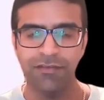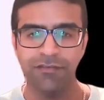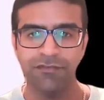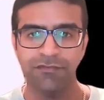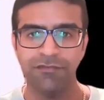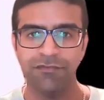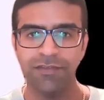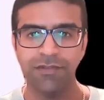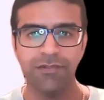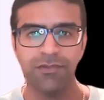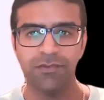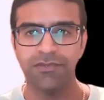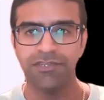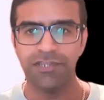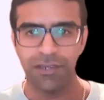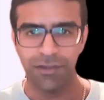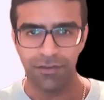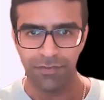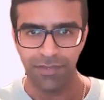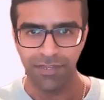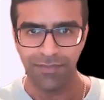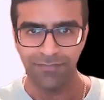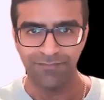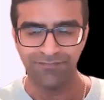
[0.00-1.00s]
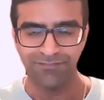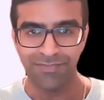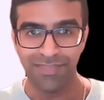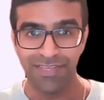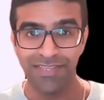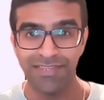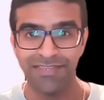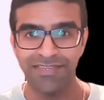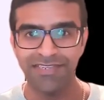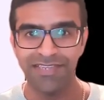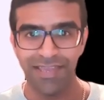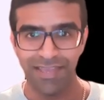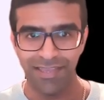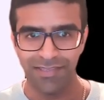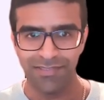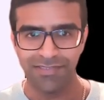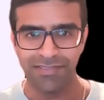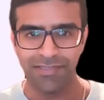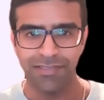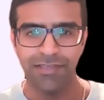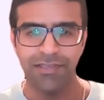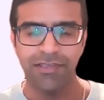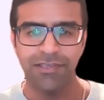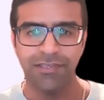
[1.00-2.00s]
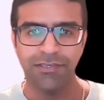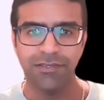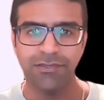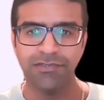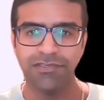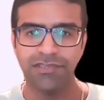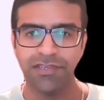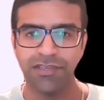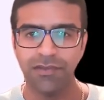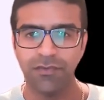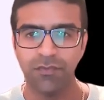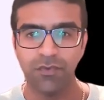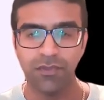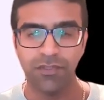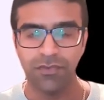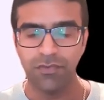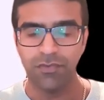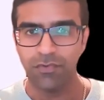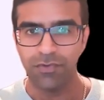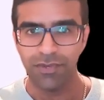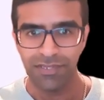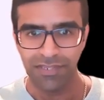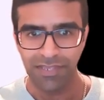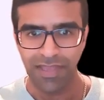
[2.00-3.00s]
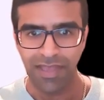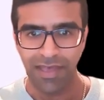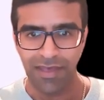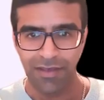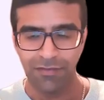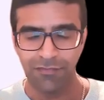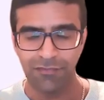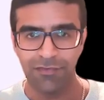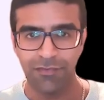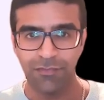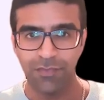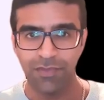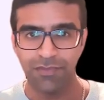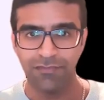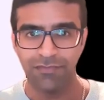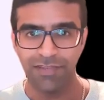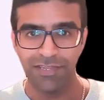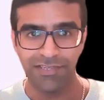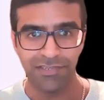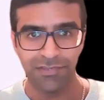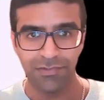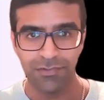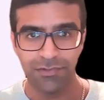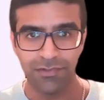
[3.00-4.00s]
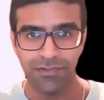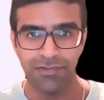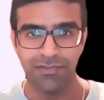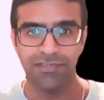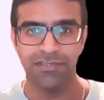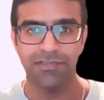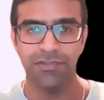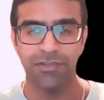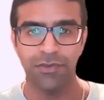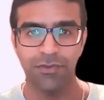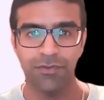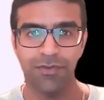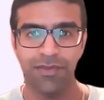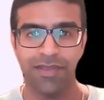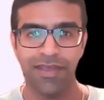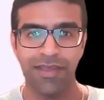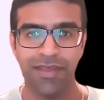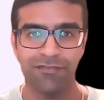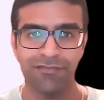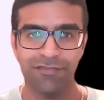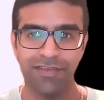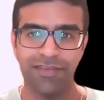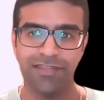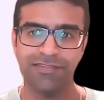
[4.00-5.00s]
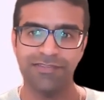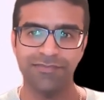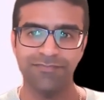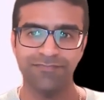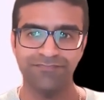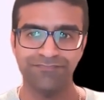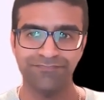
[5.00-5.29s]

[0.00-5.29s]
fill your diary in days using what you already have with little to no effort.